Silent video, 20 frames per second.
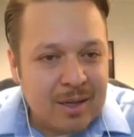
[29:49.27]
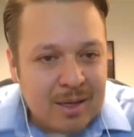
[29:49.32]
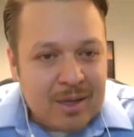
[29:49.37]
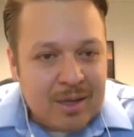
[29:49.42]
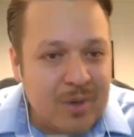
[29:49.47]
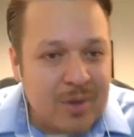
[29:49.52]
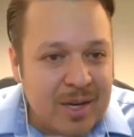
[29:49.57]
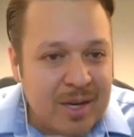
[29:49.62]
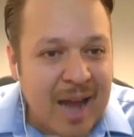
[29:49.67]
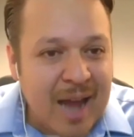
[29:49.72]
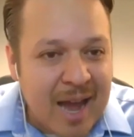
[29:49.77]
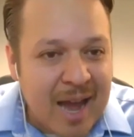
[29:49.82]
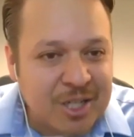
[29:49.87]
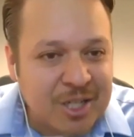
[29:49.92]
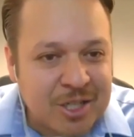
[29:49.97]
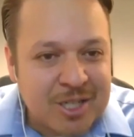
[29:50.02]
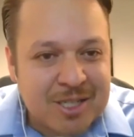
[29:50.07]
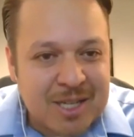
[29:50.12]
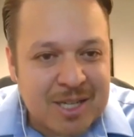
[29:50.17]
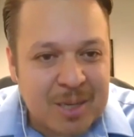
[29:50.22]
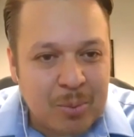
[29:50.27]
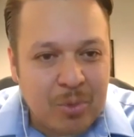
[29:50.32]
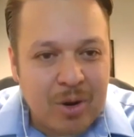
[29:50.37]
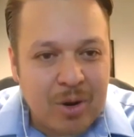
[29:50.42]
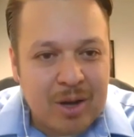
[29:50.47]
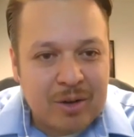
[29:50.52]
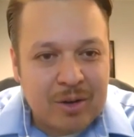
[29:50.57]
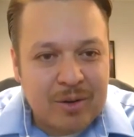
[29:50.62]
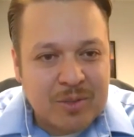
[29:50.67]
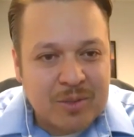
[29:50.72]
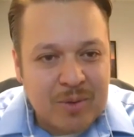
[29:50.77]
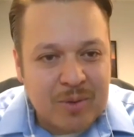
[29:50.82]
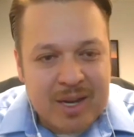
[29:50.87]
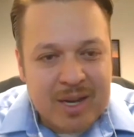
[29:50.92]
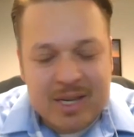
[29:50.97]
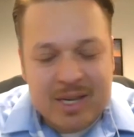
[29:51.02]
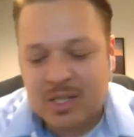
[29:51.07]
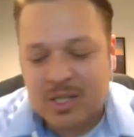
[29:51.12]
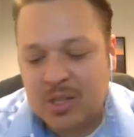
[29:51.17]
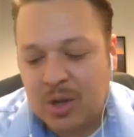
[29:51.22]
You need action to take progress, right?
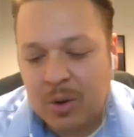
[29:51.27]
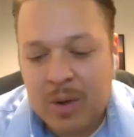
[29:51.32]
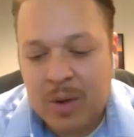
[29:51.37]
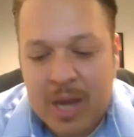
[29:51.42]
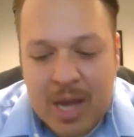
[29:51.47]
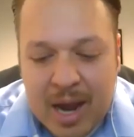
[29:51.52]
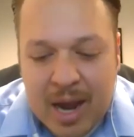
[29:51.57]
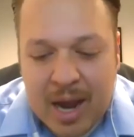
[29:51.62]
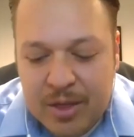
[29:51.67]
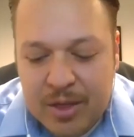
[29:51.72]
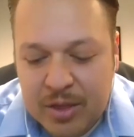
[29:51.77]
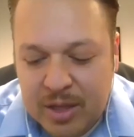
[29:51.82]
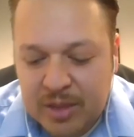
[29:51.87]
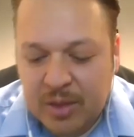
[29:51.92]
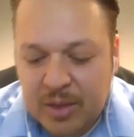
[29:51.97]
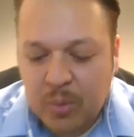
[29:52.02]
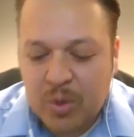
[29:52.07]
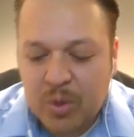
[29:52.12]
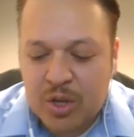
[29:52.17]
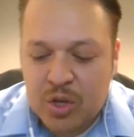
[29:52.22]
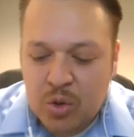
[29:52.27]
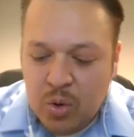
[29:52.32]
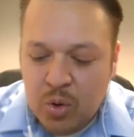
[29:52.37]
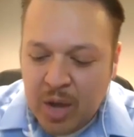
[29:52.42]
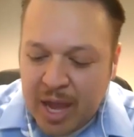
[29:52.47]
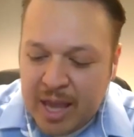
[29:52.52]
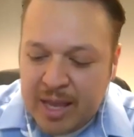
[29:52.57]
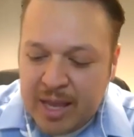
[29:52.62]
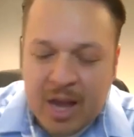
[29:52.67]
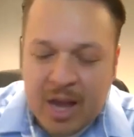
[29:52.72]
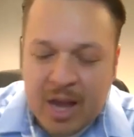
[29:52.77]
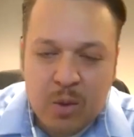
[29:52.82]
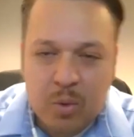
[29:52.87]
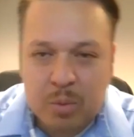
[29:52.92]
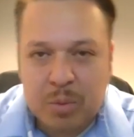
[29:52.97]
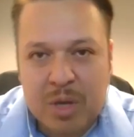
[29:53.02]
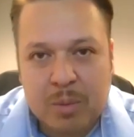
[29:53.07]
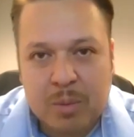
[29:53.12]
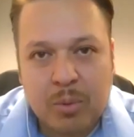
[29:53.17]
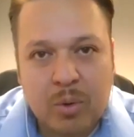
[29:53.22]
And so I think that when you hang out with
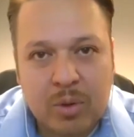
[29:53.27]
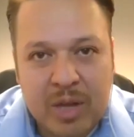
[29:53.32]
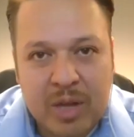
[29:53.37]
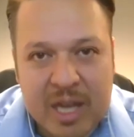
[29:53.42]
people,